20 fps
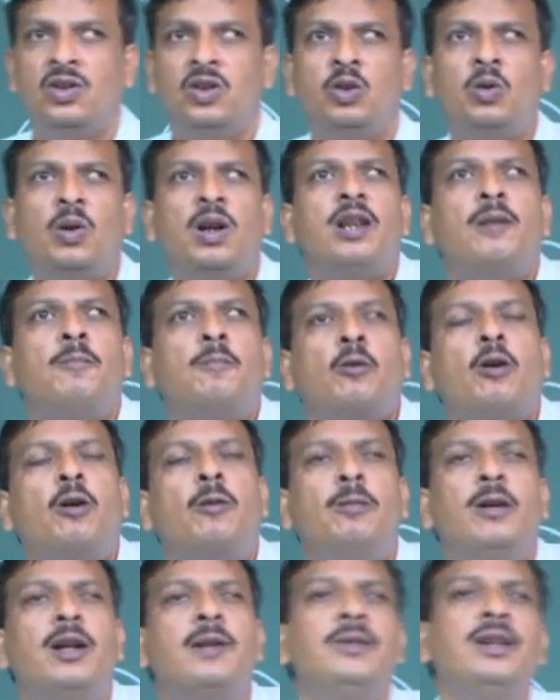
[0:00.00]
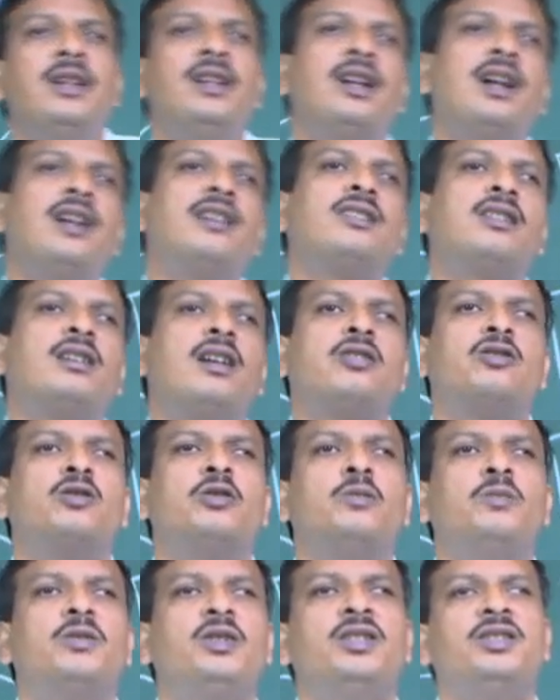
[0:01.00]
So, what is the problem in large
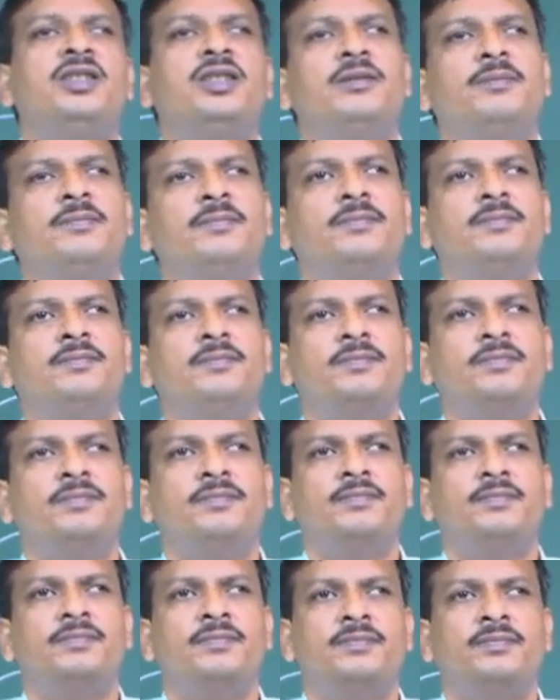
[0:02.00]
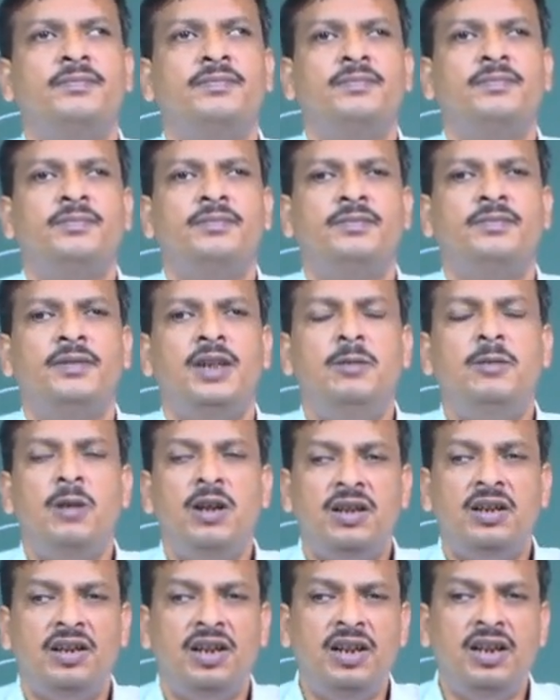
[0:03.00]
classroom teaching? If I
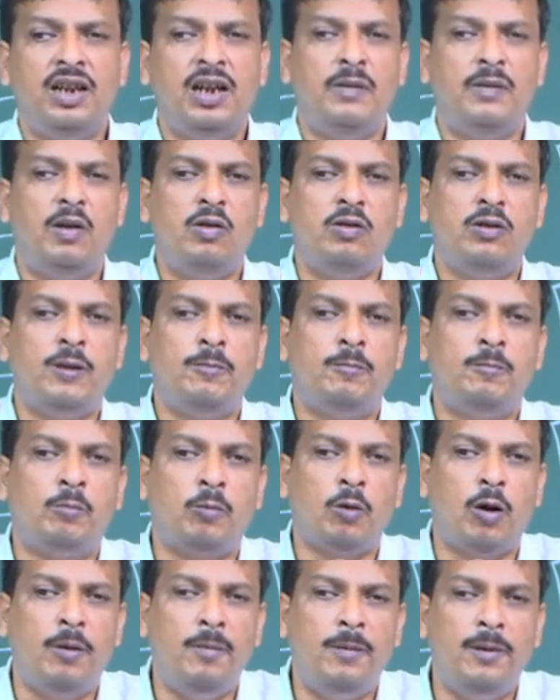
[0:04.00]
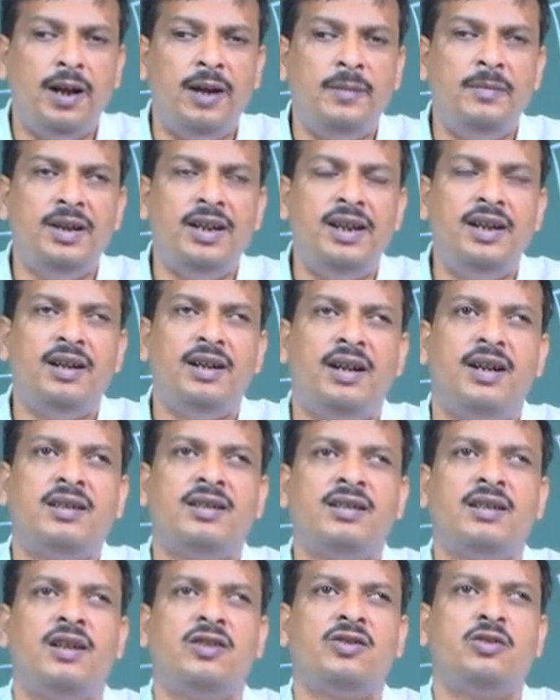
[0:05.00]
think about the problem in large
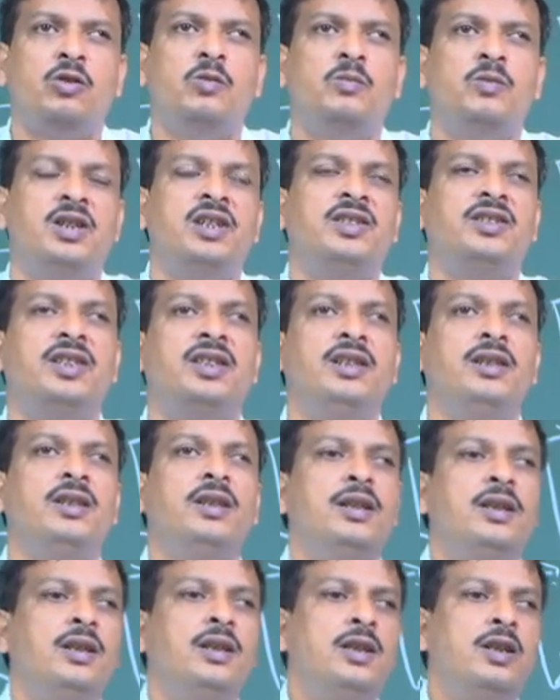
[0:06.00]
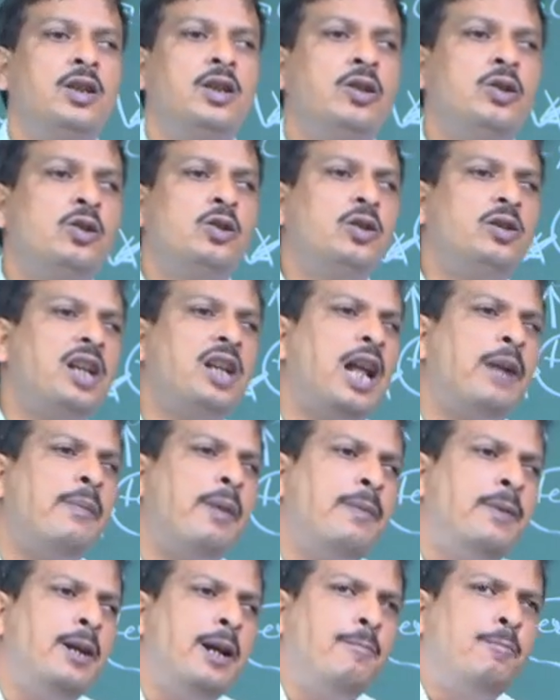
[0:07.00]
classroom teaching, so there
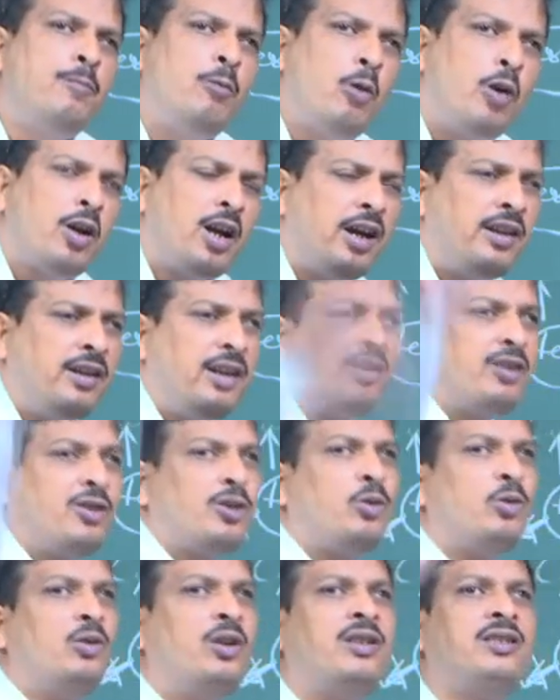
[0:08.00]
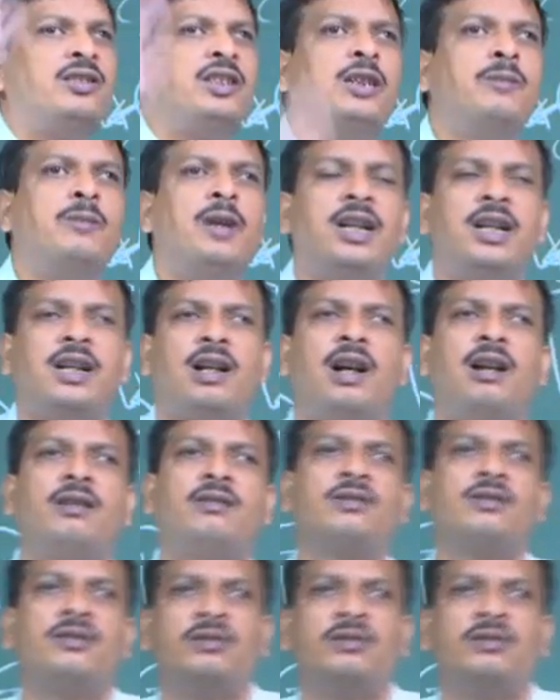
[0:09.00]
may be a 400 students in my class.